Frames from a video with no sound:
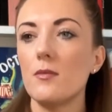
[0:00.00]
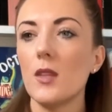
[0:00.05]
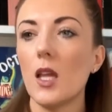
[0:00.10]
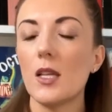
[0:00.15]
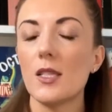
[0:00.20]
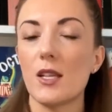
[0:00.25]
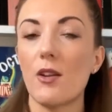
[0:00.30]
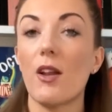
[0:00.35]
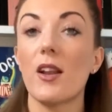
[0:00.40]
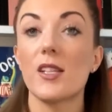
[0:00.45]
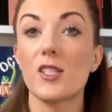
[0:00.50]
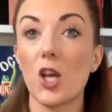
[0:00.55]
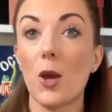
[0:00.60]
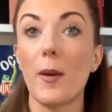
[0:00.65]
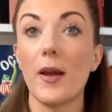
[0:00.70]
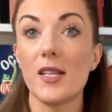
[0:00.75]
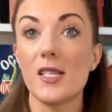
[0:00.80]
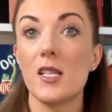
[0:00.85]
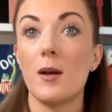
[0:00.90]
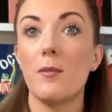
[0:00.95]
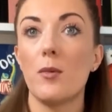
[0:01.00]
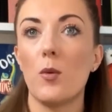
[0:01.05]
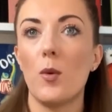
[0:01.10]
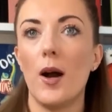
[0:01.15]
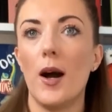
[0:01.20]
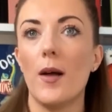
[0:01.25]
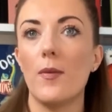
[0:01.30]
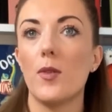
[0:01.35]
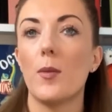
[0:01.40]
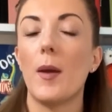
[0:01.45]
So right, let's go back to number
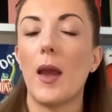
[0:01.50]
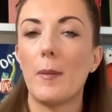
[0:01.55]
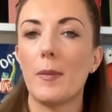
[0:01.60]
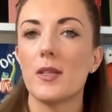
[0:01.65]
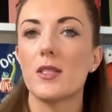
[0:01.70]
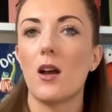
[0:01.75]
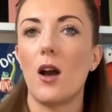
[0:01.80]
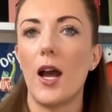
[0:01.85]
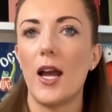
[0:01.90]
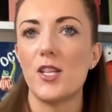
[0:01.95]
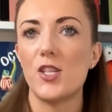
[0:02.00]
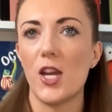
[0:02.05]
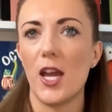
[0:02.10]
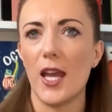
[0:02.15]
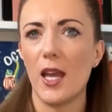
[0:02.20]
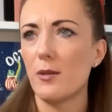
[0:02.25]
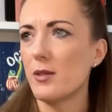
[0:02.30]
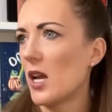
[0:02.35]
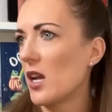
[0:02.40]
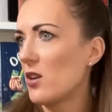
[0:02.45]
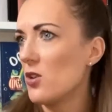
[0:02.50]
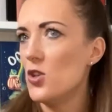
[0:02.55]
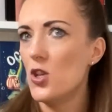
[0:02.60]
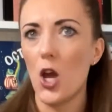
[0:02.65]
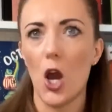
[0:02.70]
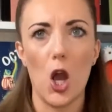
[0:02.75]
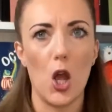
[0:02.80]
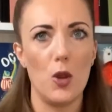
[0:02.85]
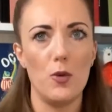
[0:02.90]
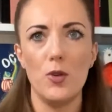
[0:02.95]
1, baby's high chair. He was like,
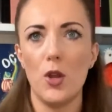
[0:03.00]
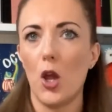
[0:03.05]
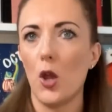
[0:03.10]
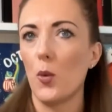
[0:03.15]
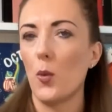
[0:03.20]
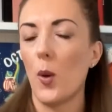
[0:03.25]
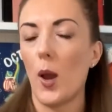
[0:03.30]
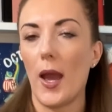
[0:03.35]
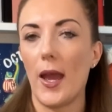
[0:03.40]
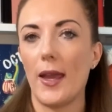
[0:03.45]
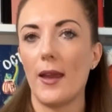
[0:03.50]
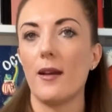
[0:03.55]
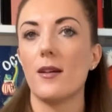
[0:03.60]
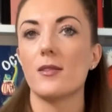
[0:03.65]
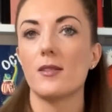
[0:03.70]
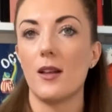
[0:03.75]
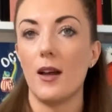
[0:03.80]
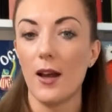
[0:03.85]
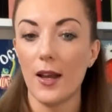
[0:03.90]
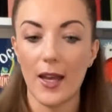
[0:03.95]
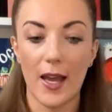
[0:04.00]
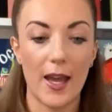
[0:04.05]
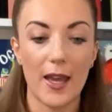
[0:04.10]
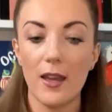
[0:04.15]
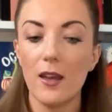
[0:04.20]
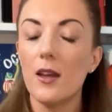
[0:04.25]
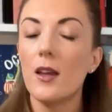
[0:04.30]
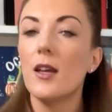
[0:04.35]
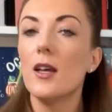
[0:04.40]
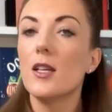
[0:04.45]
no way. I was like, okay.
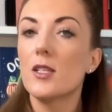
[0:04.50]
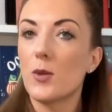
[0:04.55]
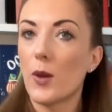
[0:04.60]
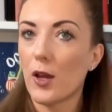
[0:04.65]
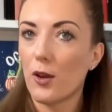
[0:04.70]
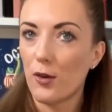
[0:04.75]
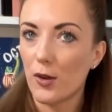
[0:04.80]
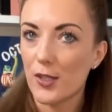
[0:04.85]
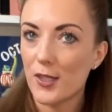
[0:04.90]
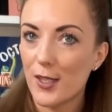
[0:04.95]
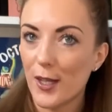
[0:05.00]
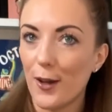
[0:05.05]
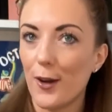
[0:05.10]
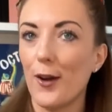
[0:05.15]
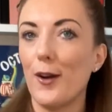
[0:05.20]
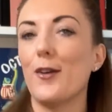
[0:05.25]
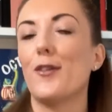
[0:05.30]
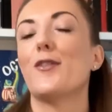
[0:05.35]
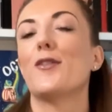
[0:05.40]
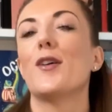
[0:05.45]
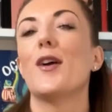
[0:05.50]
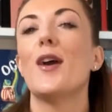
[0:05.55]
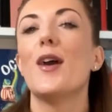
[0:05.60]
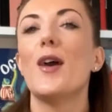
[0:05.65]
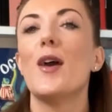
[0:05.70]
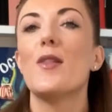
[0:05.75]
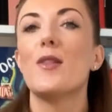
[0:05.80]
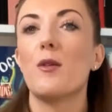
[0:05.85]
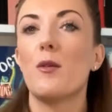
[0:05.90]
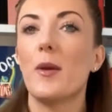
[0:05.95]
So I crossed it off.
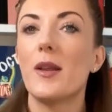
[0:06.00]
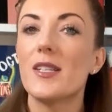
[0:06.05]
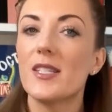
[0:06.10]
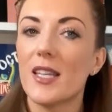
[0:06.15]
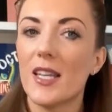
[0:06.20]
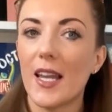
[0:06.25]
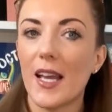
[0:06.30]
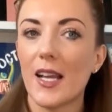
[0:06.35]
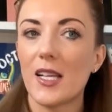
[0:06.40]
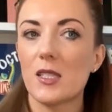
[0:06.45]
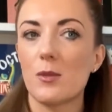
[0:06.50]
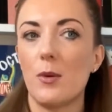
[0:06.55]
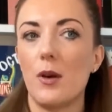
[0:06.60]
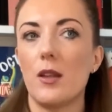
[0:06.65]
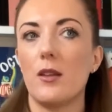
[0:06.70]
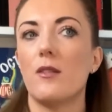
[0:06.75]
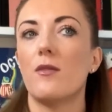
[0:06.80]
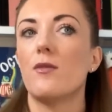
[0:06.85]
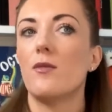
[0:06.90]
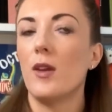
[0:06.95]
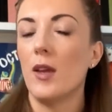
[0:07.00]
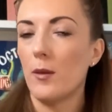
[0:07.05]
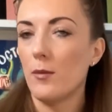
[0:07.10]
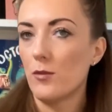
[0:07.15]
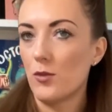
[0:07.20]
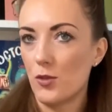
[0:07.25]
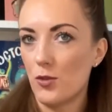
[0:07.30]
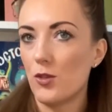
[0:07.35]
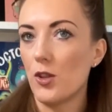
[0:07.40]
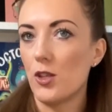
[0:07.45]
Then we went to the next one of
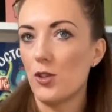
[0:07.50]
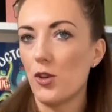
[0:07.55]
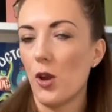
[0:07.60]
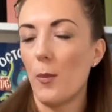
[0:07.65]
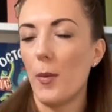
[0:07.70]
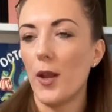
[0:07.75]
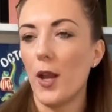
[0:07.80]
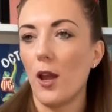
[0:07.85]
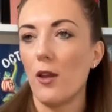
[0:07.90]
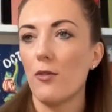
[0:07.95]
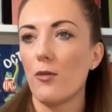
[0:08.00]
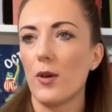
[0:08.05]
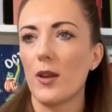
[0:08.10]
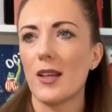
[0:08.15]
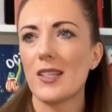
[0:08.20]
the tripping over one.